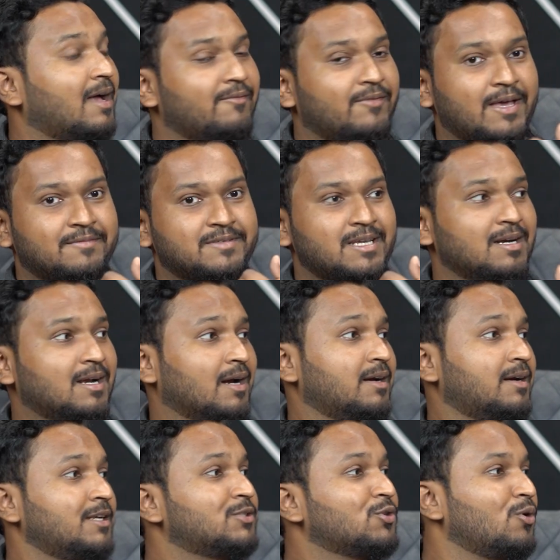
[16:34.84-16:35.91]
We have seen
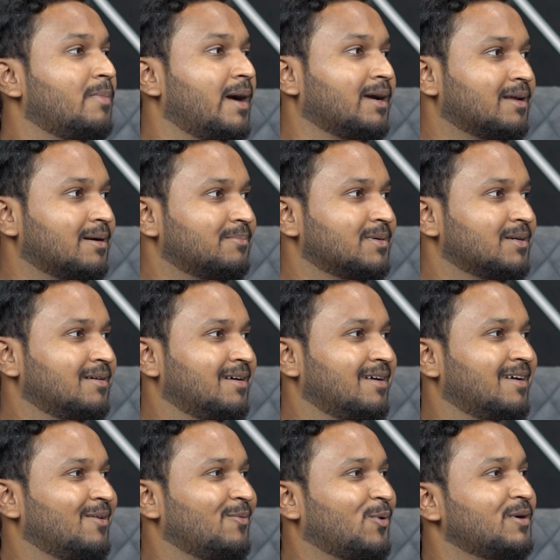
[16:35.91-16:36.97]
countries go bankrupt.
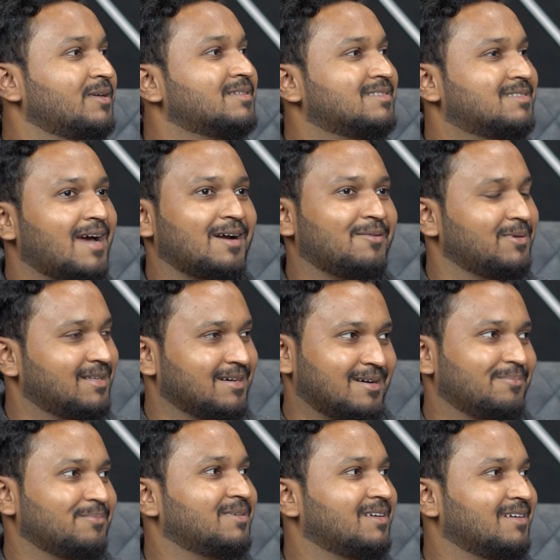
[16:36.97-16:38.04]
What is that with a
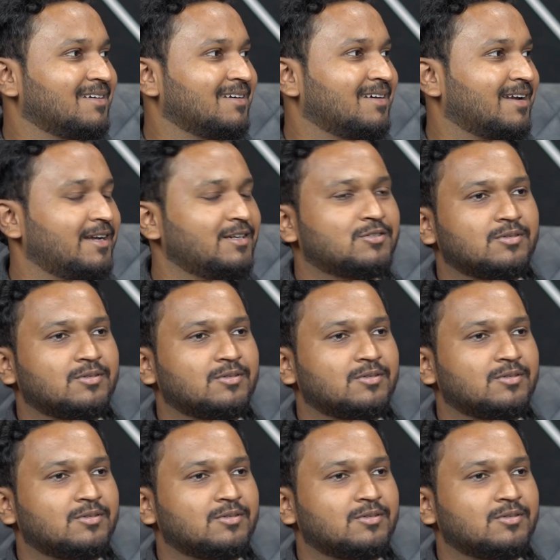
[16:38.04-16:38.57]
company, right?